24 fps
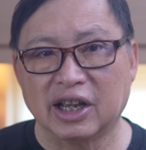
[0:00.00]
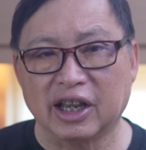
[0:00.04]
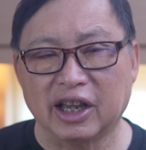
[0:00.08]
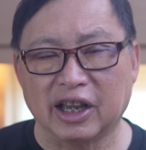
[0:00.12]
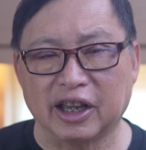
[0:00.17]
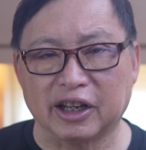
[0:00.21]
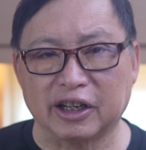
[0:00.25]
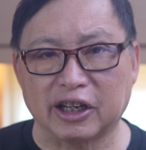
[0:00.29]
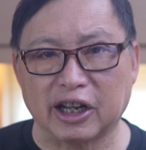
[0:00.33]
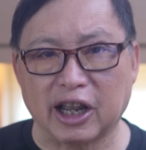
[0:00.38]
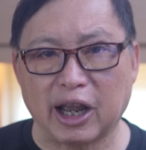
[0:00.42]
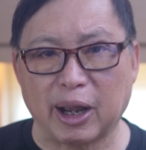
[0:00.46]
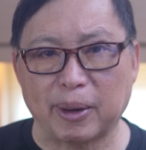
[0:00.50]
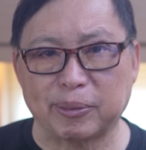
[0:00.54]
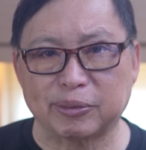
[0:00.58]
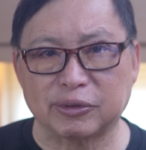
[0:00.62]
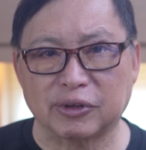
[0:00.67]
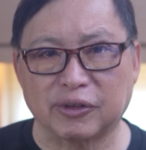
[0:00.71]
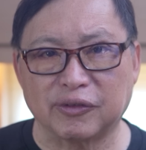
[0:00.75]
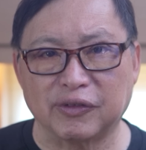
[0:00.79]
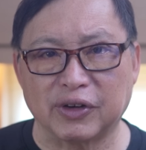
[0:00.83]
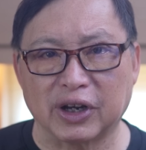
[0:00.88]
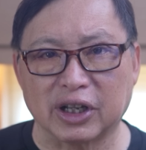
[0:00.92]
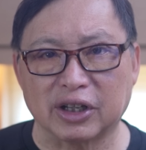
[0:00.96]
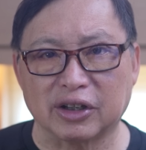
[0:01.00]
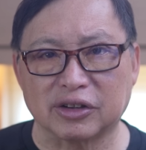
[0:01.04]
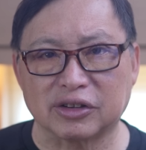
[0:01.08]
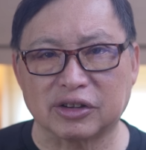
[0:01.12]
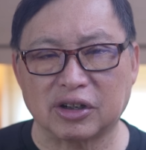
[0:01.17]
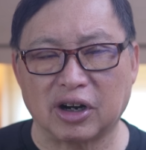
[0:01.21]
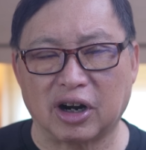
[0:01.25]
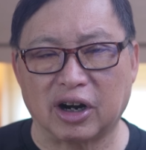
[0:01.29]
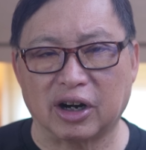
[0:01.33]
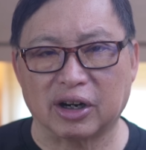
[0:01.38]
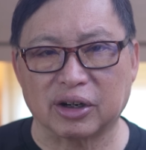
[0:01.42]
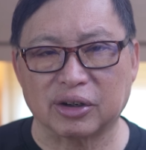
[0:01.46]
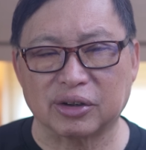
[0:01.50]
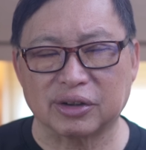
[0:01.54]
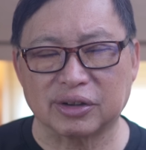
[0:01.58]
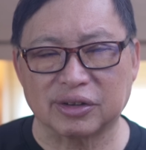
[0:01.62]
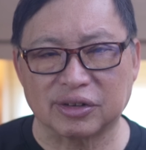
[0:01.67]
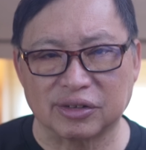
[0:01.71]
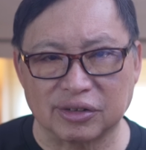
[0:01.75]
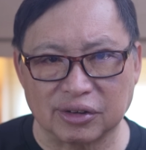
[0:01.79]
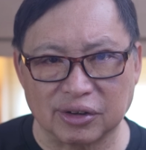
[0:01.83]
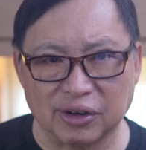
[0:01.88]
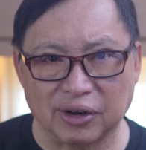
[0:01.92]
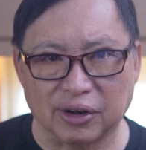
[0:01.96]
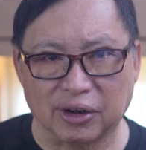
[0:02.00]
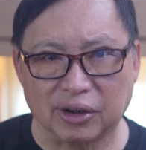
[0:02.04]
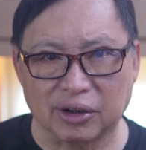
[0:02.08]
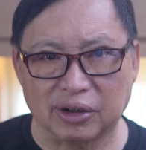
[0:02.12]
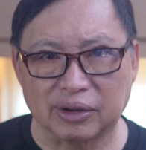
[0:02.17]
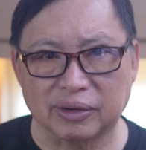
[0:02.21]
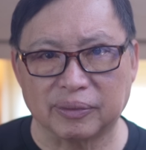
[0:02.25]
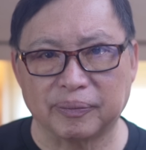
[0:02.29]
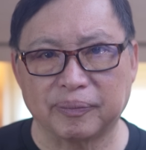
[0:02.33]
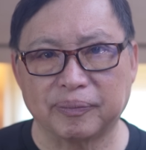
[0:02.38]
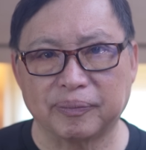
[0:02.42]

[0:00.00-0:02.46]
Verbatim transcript: and app surveillance are concerned.